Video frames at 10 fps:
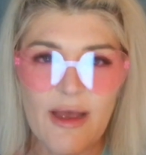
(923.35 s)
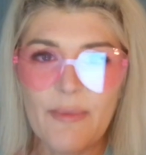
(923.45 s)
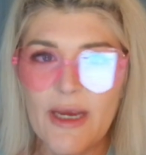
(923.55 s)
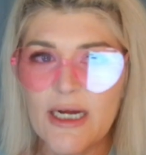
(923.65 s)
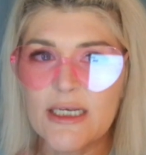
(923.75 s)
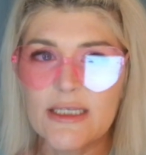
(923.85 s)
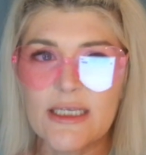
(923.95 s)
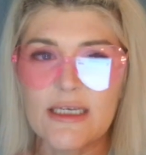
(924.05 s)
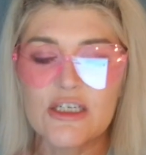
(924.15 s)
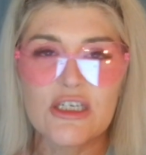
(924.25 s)

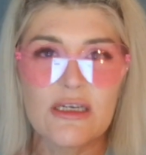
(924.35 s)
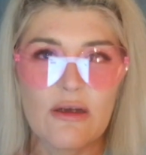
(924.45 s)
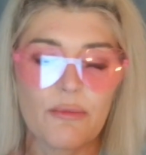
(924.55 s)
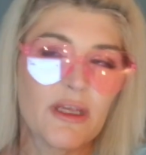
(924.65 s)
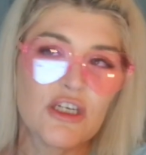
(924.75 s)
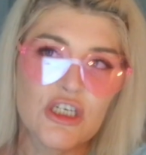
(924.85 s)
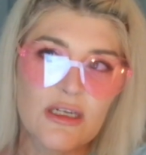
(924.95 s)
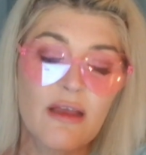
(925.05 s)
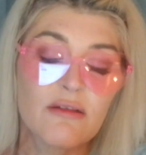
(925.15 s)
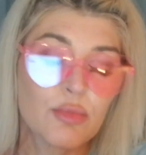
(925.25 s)
Apparently, she
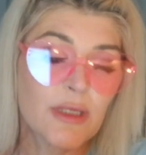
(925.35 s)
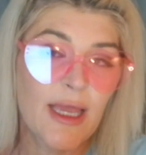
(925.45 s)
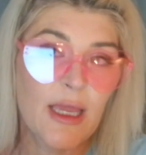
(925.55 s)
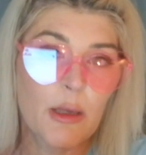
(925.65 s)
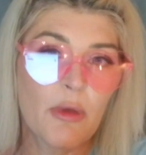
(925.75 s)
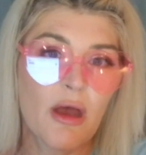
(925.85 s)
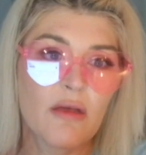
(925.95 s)
does blame